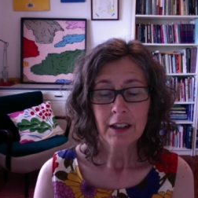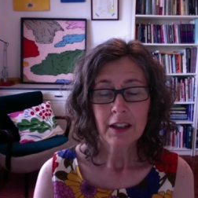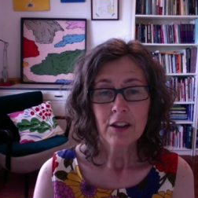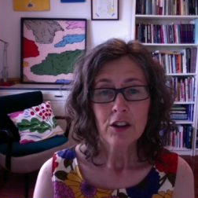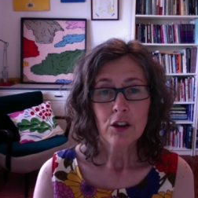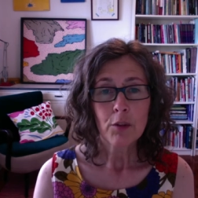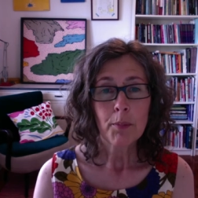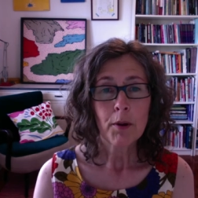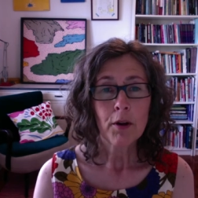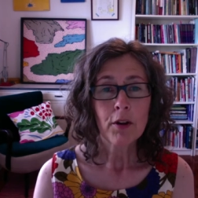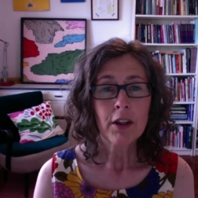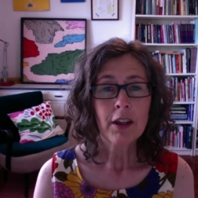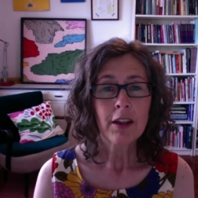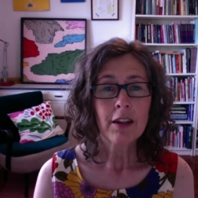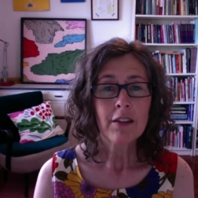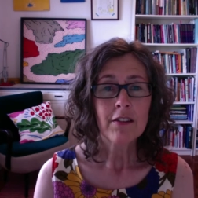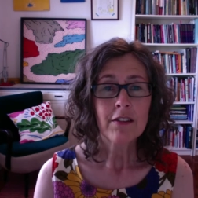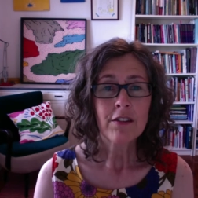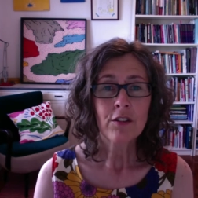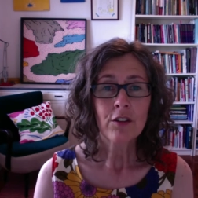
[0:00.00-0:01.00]
The body
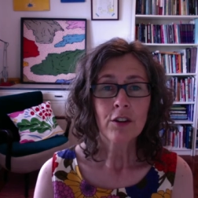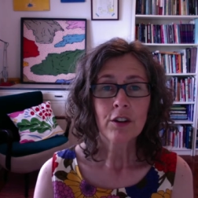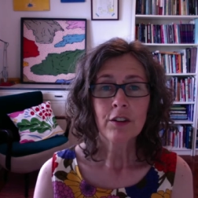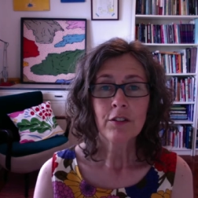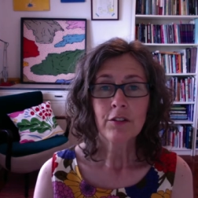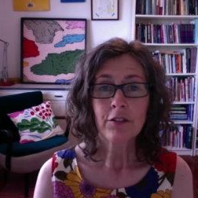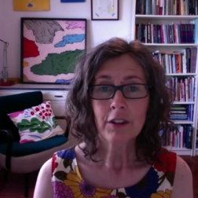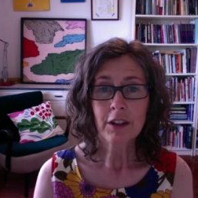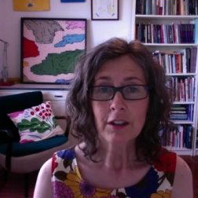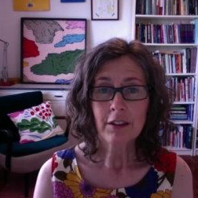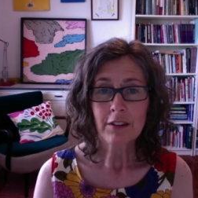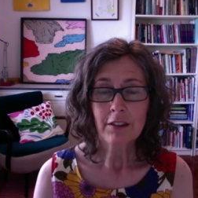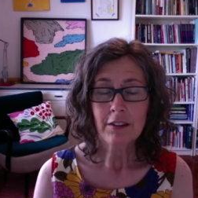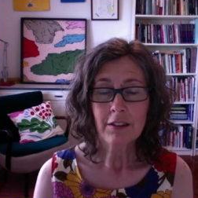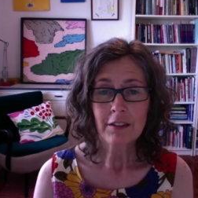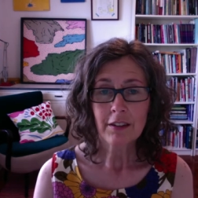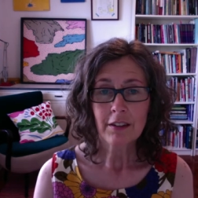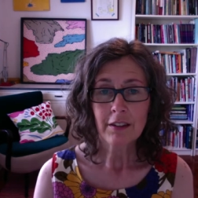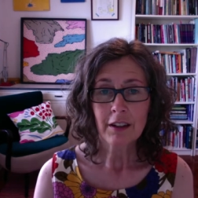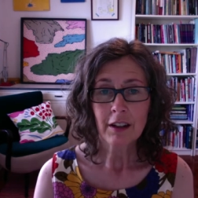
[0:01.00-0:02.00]
is not
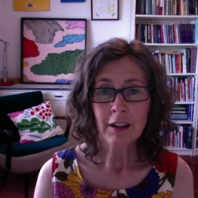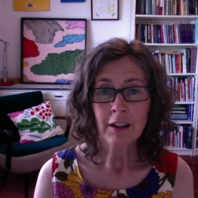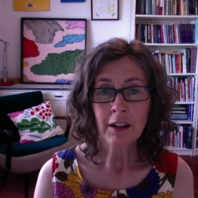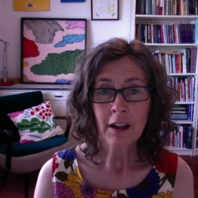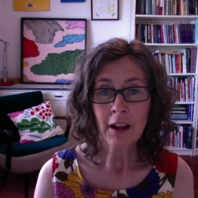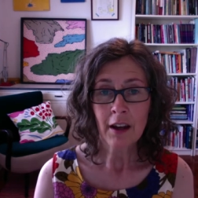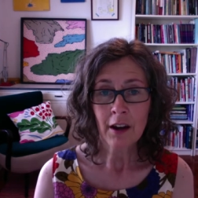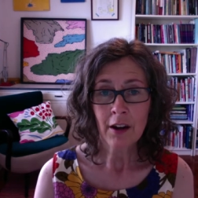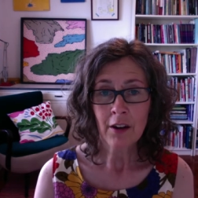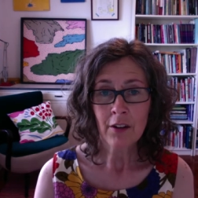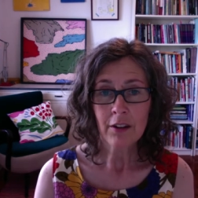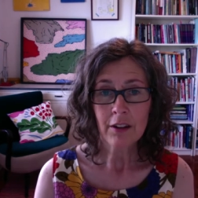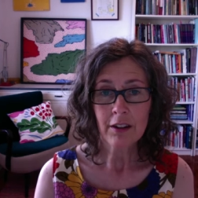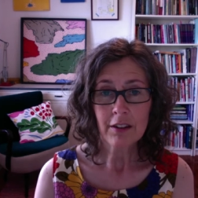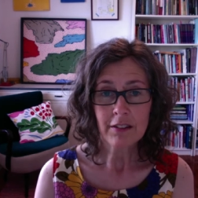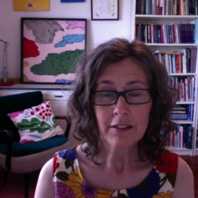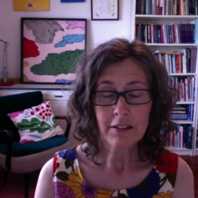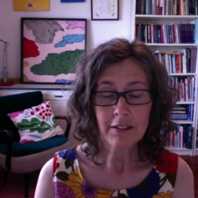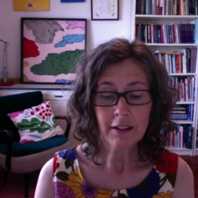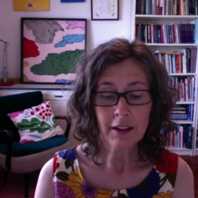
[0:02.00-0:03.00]
convinced that now
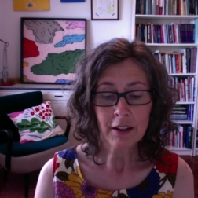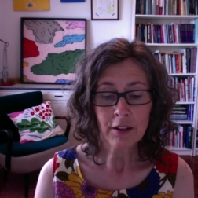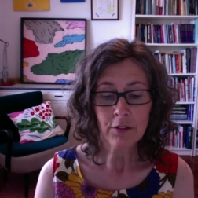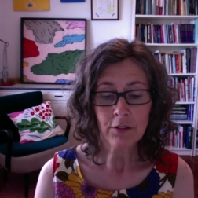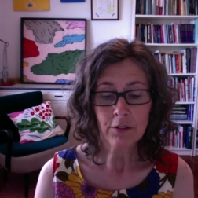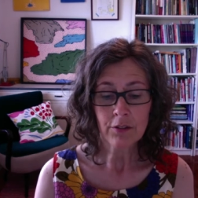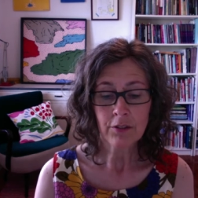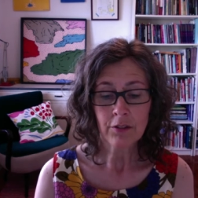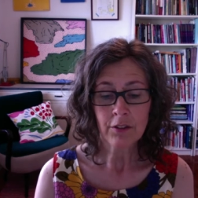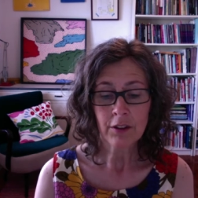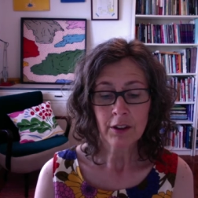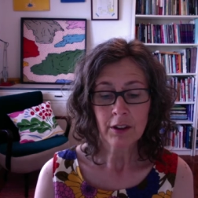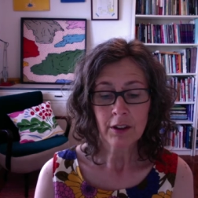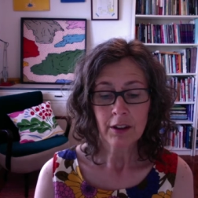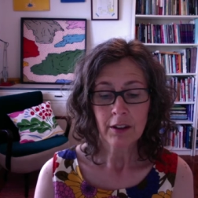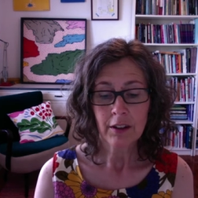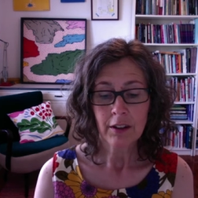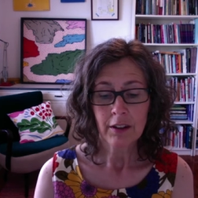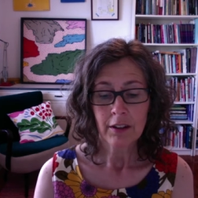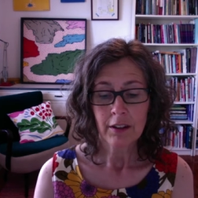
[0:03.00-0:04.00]
is safe.
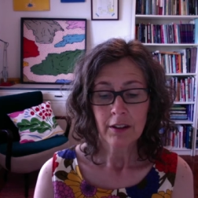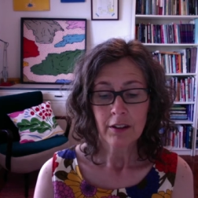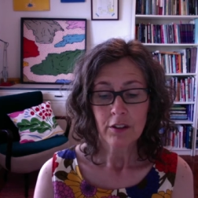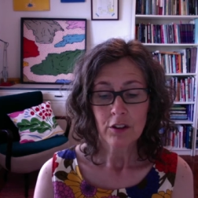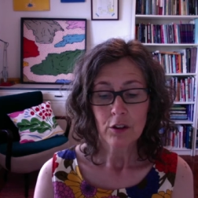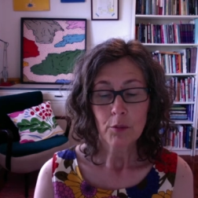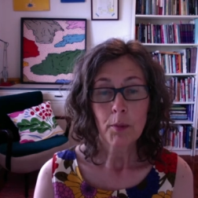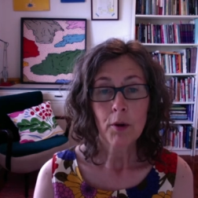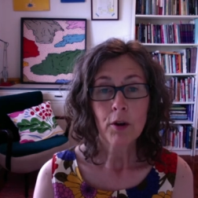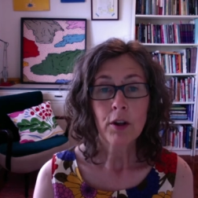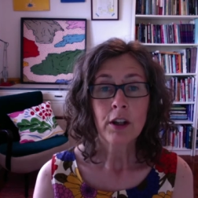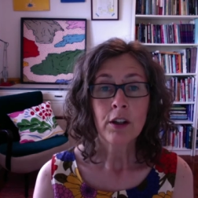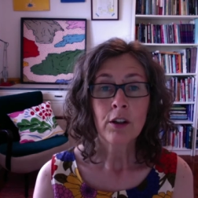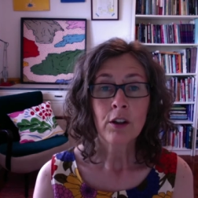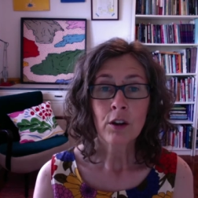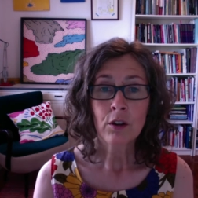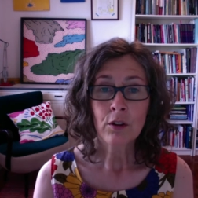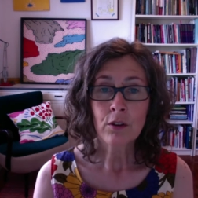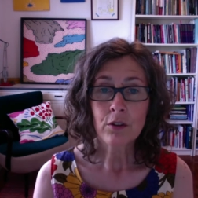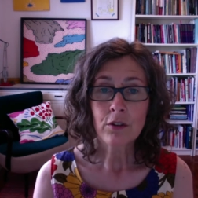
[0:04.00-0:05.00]
The body
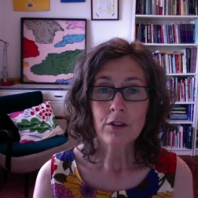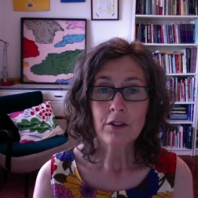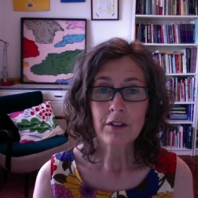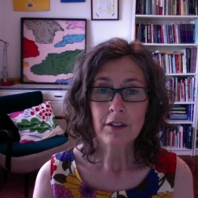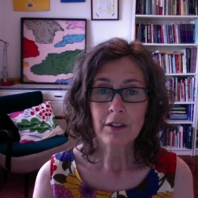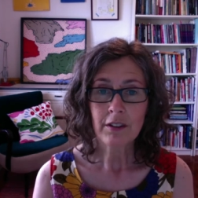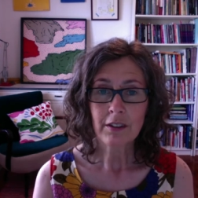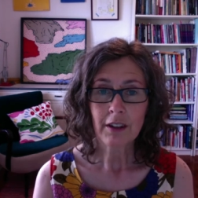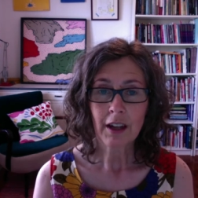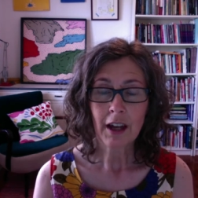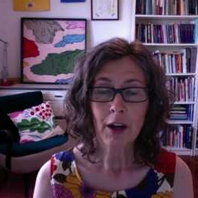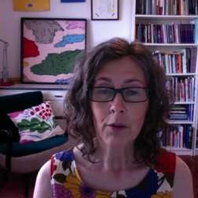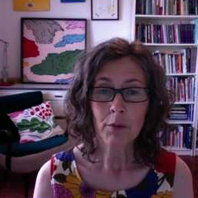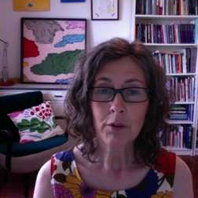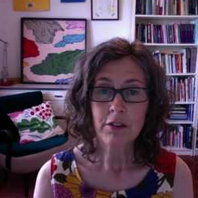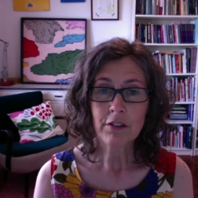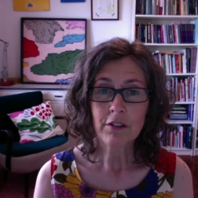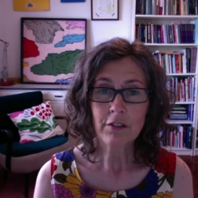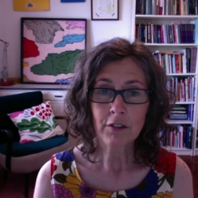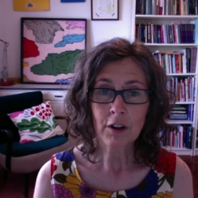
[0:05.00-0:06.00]
knows how it
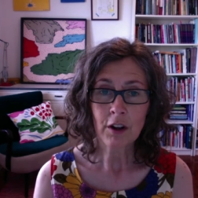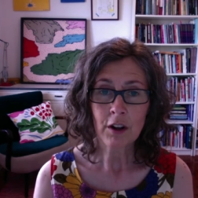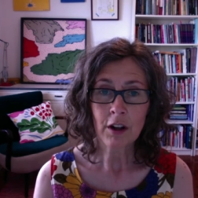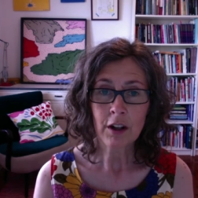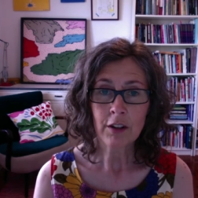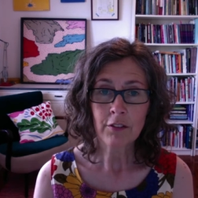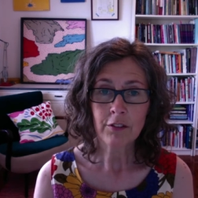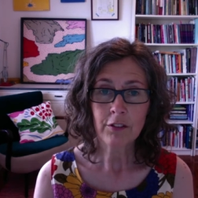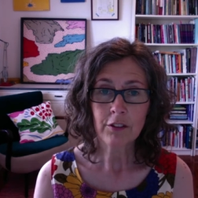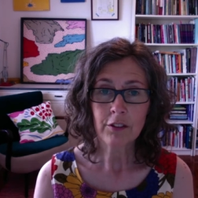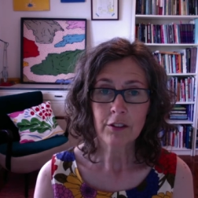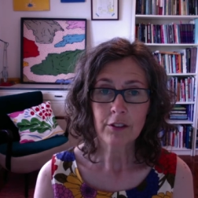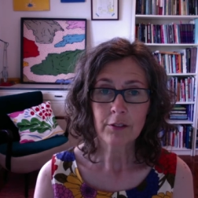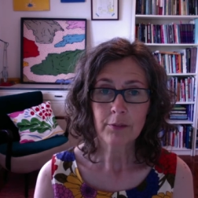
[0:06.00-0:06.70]
survived.